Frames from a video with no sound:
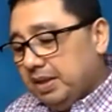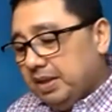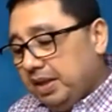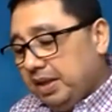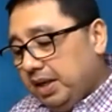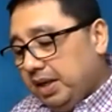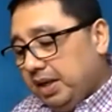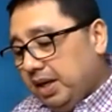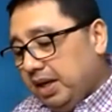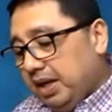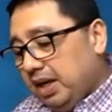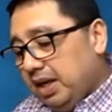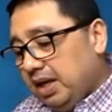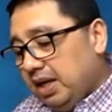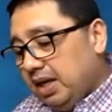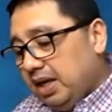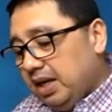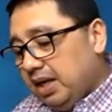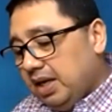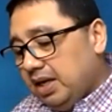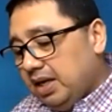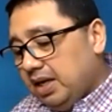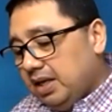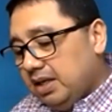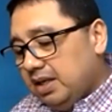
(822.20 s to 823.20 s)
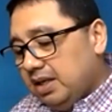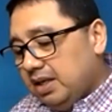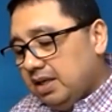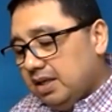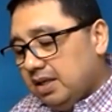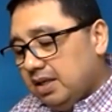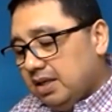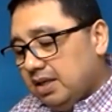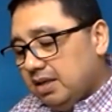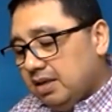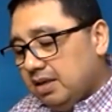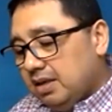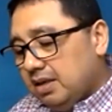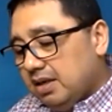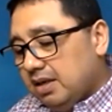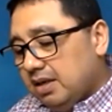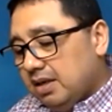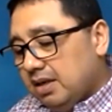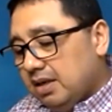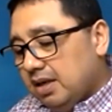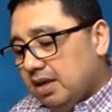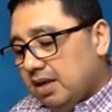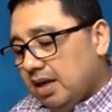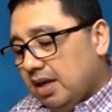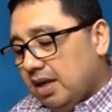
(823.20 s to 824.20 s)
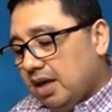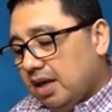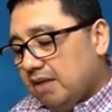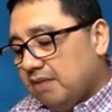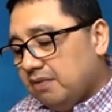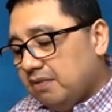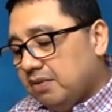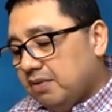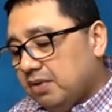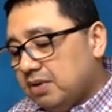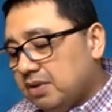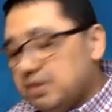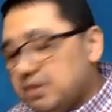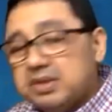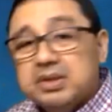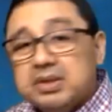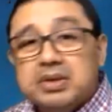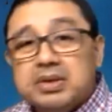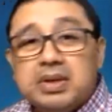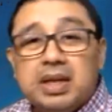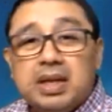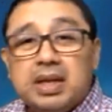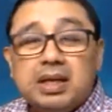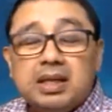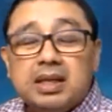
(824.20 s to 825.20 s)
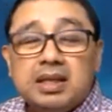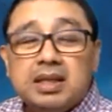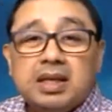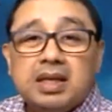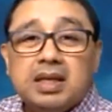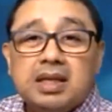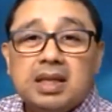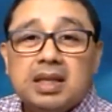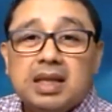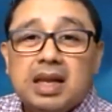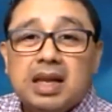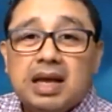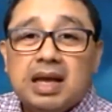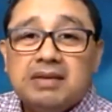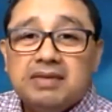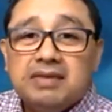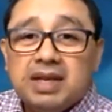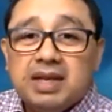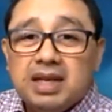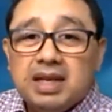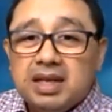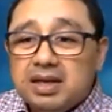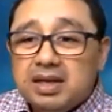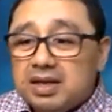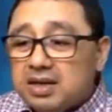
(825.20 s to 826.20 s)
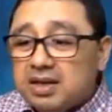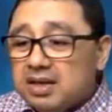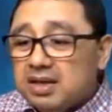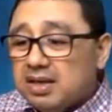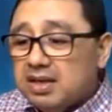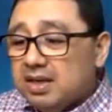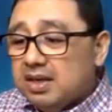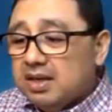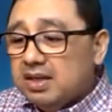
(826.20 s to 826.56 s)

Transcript: and have also connected the lavalier